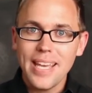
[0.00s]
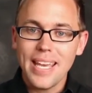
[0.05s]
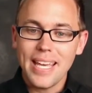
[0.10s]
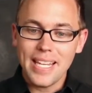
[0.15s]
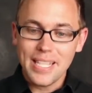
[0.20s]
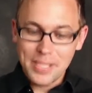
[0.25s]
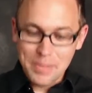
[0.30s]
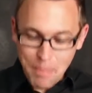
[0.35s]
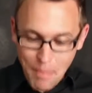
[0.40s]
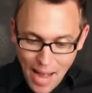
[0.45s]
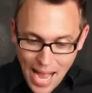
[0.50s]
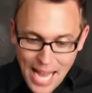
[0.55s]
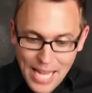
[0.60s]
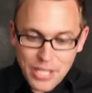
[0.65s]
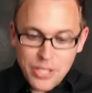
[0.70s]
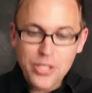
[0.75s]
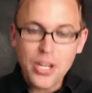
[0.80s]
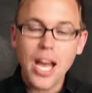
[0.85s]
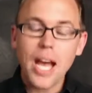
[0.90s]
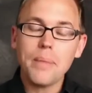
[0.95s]
It is
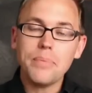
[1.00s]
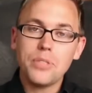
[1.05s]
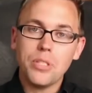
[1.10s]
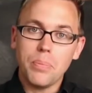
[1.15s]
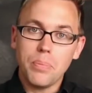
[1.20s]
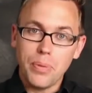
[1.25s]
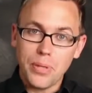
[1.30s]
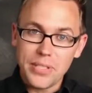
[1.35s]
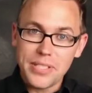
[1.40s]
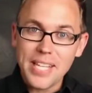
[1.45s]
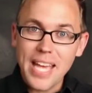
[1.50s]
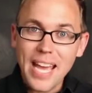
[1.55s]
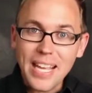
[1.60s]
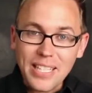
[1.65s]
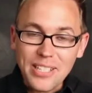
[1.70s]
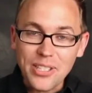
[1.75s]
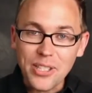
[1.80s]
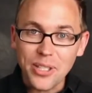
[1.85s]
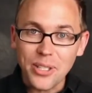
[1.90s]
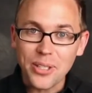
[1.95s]
my job to
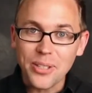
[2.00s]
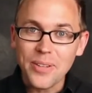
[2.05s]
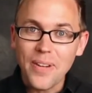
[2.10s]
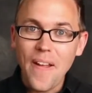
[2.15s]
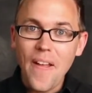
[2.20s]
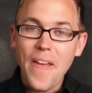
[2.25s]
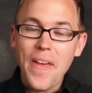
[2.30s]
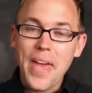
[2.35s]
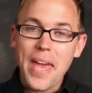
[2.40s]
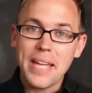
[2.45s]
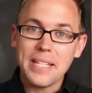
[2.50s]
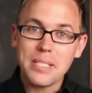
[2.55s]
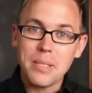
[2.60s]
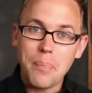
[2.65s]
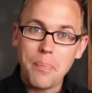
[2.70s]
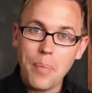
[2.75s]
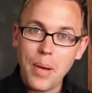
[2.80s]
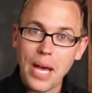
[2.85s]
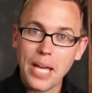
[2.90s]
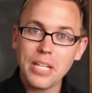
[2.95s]
protect you and
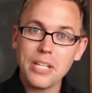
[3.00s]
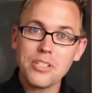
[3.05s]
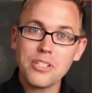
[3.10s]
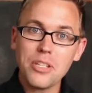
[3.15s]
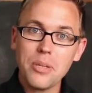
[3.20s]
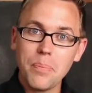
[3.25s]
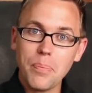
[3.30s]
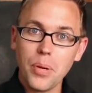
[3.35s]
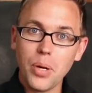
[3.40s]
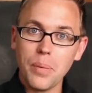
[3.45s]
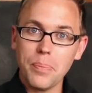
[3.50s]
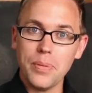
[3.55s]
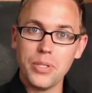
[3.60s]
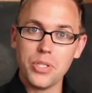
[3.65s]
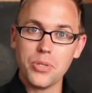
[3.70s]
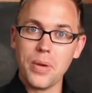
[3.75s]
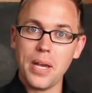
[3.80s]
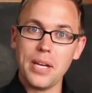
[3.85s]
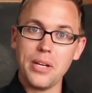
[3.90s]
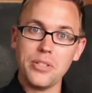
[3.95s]
to punish the
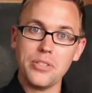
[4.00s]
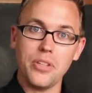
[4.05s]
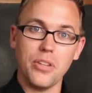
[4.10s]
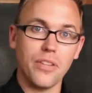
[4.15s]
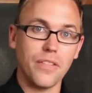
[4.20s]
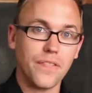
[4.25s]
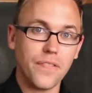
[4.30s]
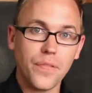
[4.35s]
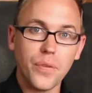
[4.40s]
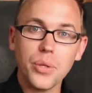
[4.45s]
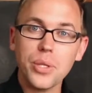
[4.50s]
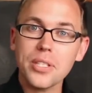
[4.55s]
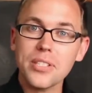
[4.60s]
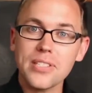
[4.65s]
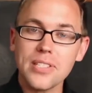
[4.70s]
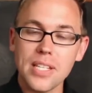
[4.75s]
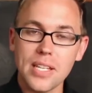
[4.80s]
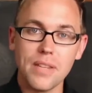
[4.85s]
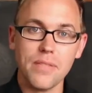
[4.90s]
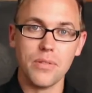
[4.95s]
perpetrator to the full
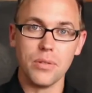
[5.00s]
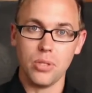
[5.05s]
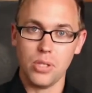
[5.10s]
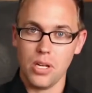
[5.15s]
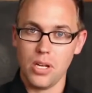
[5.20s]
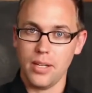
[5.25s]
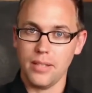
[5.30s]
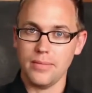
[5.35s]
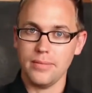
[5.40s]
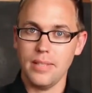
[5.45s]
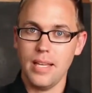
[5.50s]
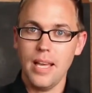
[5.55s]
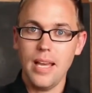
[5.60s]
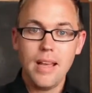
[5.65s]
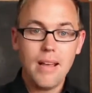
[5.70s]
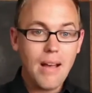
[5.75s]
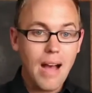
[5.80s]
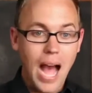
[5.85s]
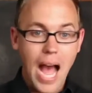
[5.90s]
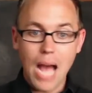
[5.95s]
extent of the law.
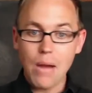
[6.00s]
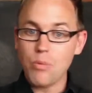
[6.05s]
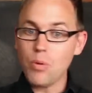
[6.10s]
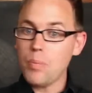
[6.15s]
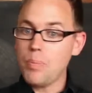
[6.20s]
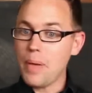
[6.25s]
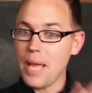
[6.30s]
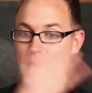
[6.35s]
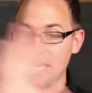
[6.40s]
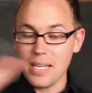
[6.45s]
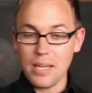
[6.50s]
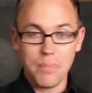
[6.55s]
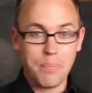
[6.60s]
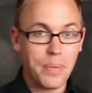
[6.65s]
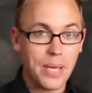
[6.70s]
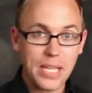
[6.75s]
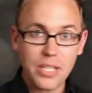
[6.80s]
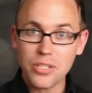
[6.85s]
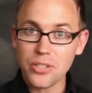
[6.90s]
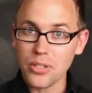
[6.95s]
I will paint a
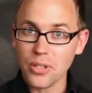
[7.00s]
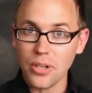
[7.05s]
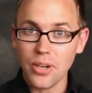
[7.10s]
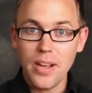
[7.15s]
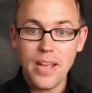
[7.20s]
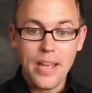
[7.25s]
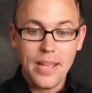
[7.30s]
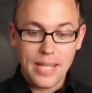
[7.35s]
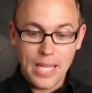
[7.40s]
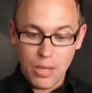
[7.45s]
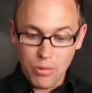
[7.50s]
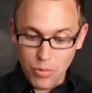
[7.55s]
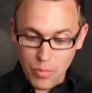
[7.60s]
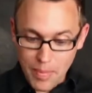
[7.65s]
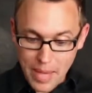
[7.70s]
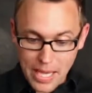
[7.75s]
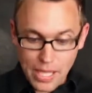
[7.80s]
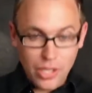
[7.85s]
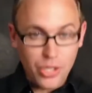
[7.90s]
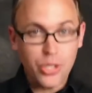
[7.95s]
picture that
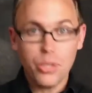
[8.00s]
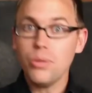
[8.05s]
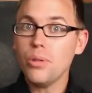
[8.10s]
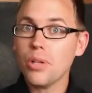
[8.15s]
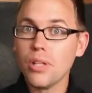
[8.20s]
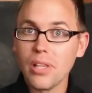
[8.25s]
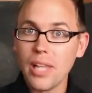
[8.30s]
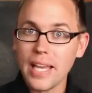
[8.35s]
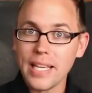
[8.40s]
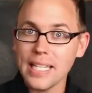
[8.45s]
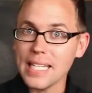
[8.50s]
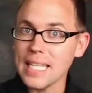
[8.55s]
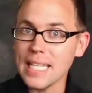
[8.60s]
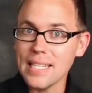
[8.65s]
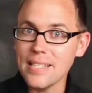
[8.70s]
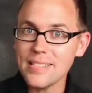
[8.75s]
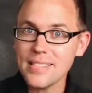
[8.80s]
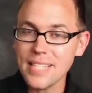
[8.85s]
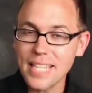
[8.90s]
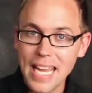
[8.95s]
will make you look like an
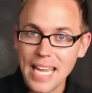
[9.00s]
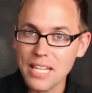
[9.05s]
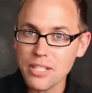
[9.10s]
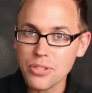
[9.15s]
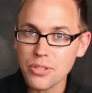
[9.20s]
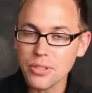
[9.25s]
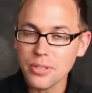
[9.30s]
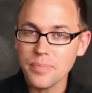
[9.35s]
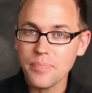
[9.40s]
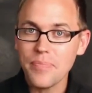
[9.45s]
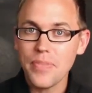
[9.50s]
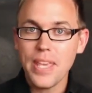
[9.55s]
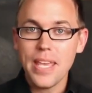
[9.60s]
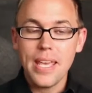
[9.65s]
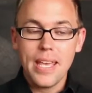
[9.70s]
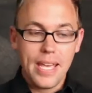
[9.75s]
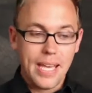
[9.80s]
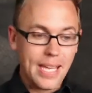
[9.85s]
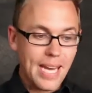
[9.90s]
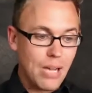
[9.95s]
innocent angel,
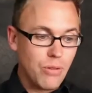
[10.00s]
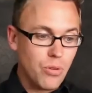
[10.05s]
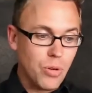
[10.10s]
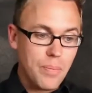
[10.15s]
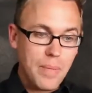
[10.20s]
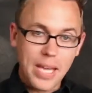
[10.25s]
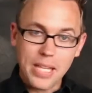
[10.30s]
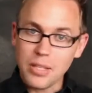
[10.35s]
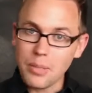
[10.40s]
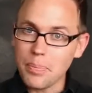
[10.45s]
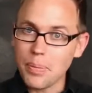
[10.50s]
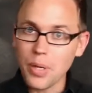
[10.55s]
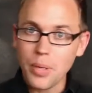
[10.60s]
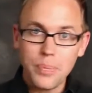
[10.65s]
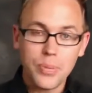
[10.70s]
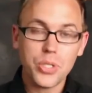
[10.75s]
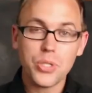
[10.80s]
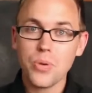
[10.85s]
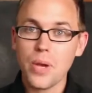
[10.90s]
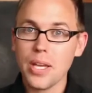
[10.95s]
and I will make the
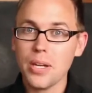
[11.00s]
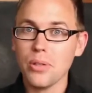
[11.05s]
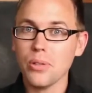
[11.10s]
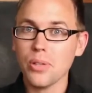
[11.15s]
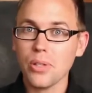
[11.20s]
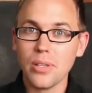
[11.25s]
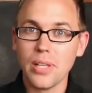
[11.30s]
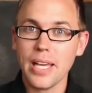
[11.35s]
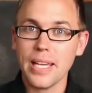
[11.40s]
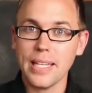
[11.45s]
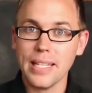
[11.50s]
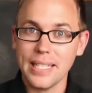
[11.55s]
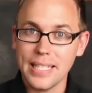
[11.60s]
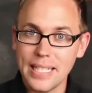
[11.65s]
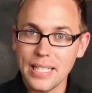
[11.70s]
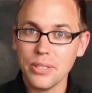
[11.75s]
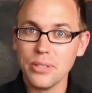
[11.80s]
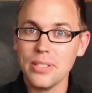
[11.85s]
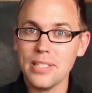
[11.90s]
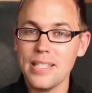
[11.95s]
perpetrator look like a
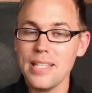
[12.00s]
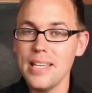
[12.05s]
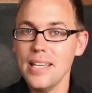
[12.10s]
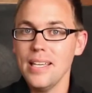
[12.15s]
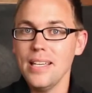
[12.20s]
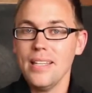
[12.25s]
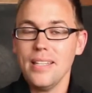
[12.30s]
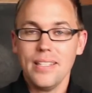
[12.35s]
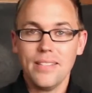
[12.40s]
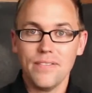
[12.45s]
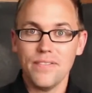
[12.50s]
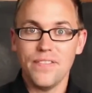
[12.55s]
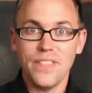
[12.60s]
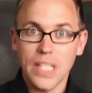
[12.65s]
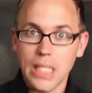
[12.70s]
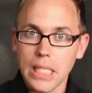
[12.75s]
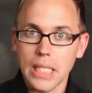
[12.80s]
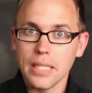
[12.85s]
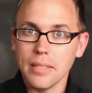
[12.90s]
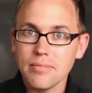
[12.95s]
guilty
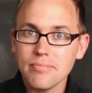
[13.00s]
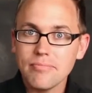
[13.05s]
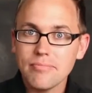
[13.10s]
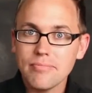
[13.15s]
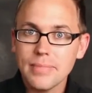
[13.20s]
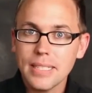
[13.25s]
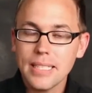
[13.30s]
villain.